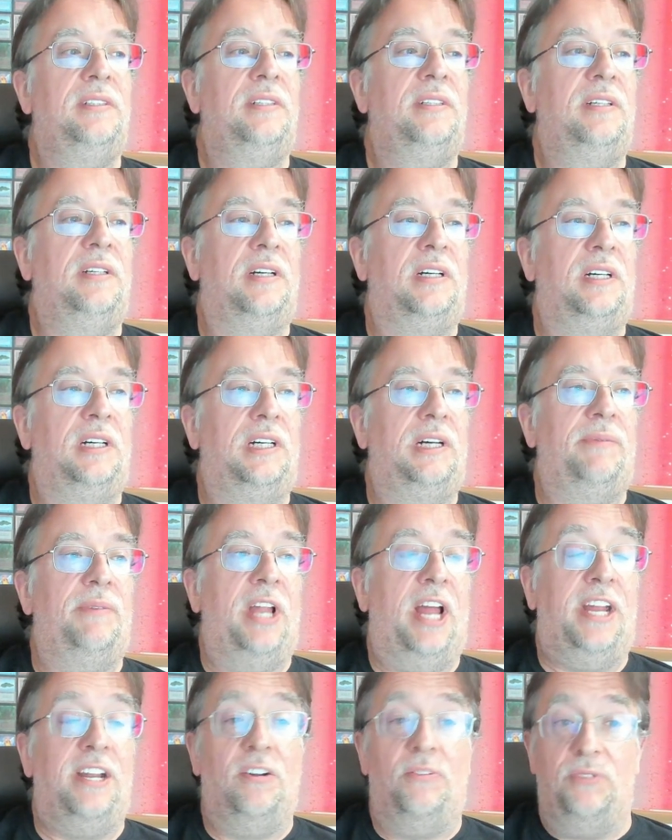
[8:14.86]

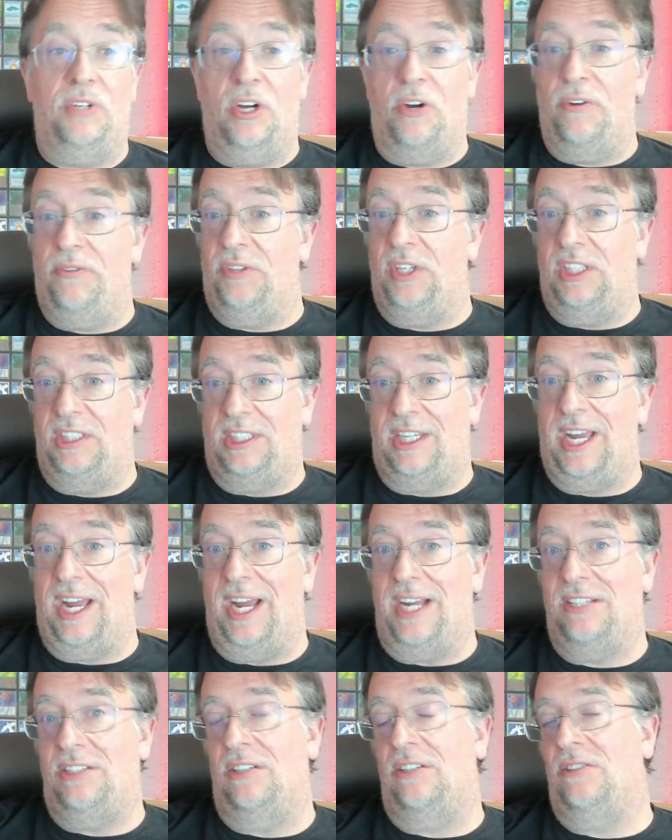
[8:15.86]
I don't know if these
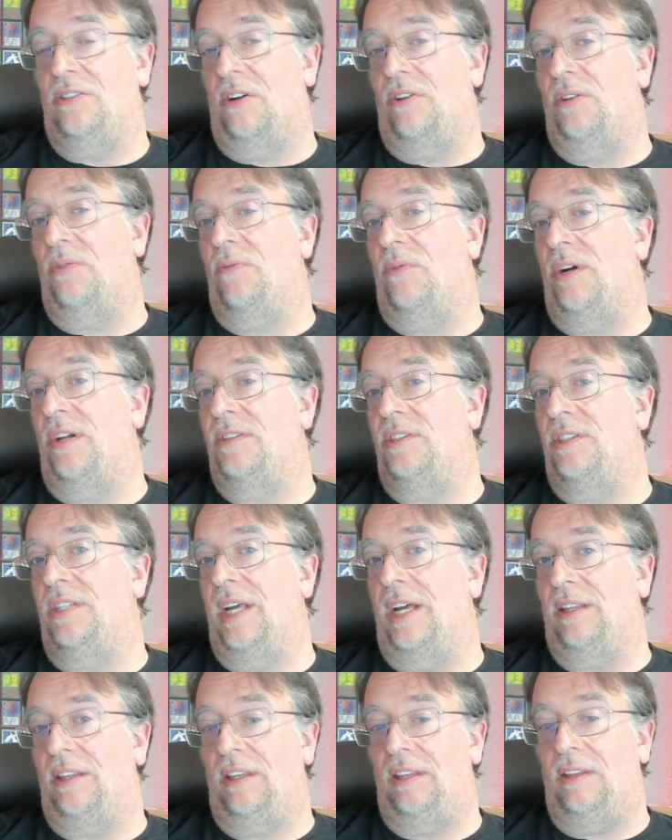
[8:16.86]
cases are the ones
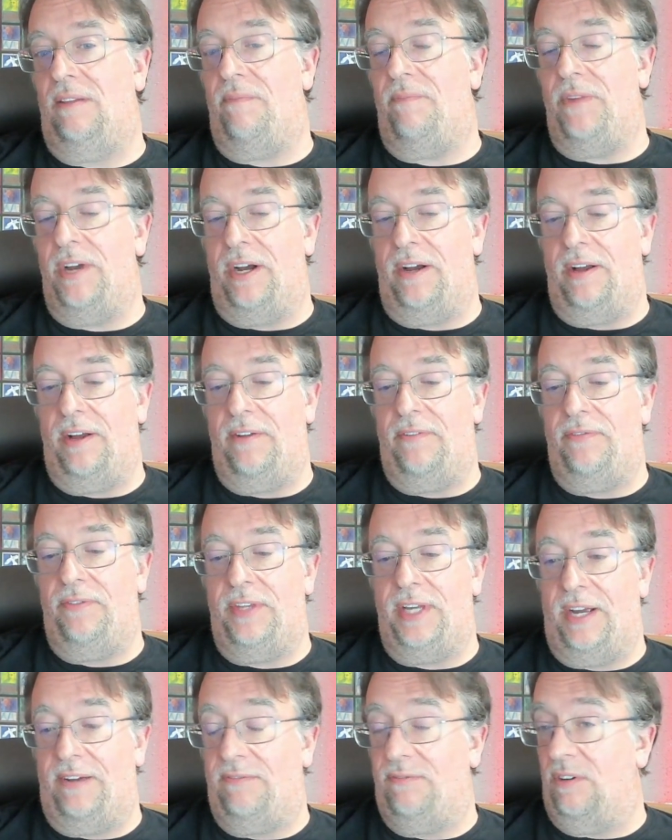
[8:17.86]
that
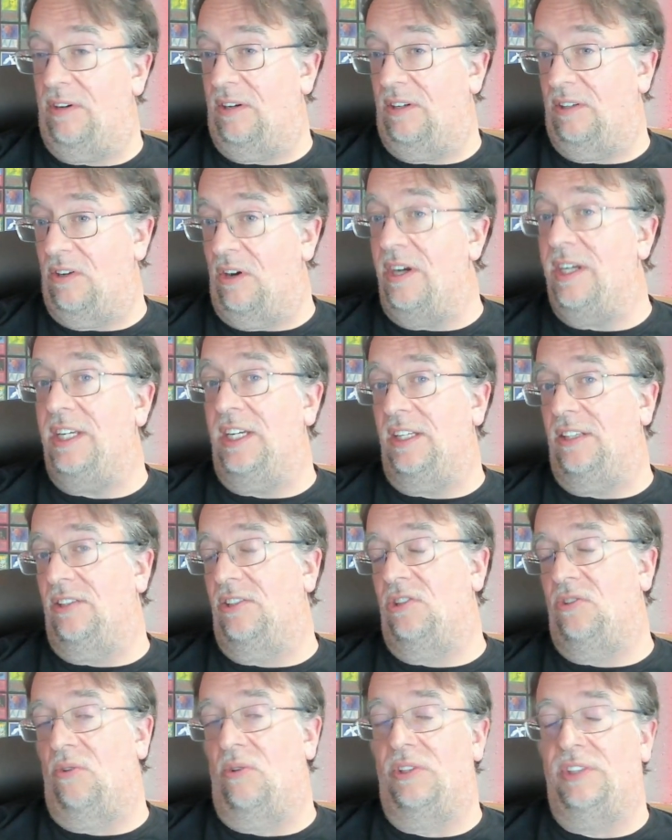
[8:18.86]
are going to hit the
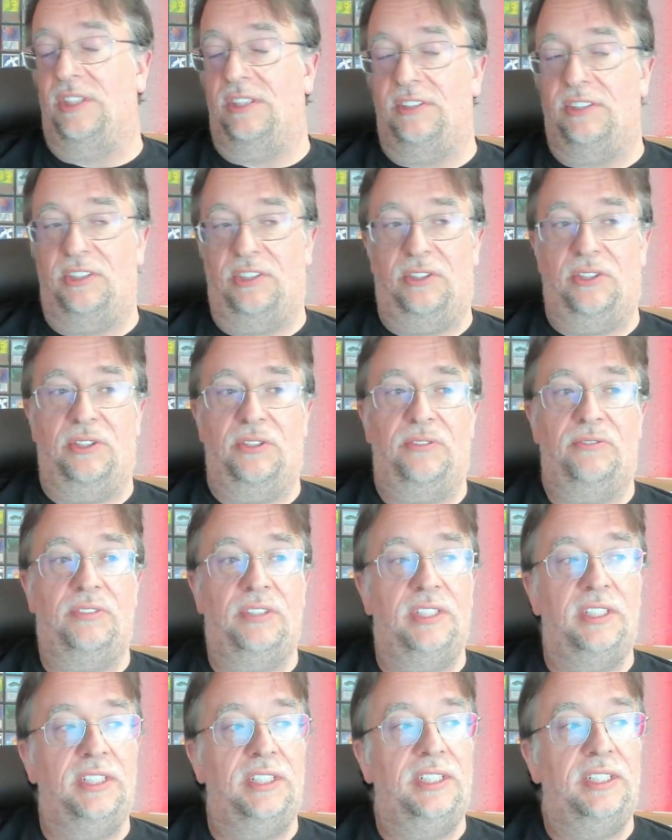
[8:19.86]
stores at 0.
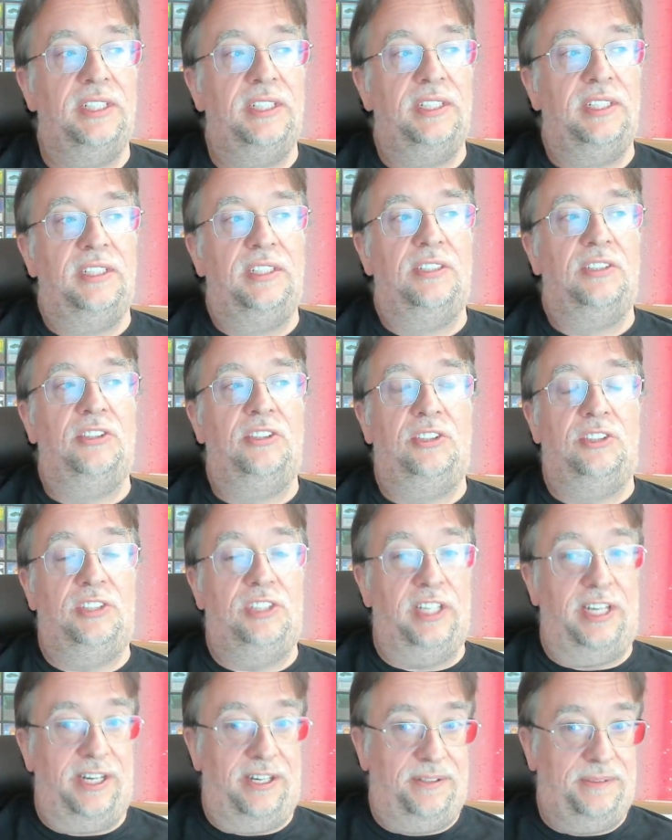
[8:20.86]

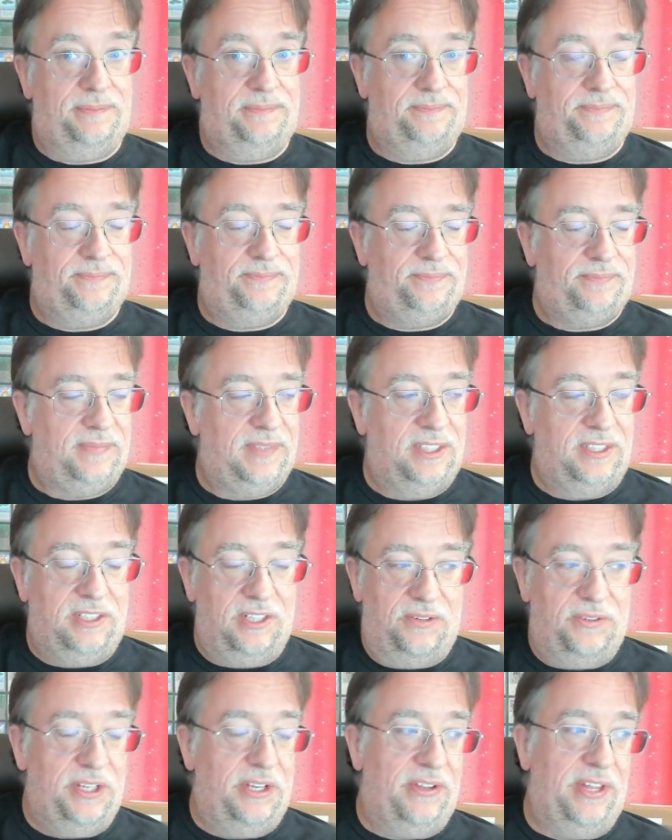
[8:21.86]
So,
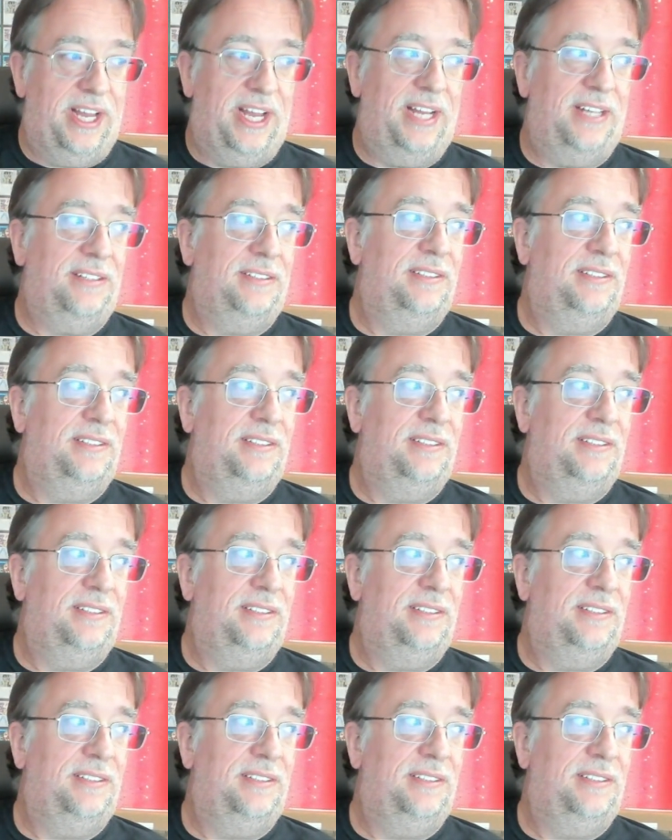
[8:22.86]
don't know that.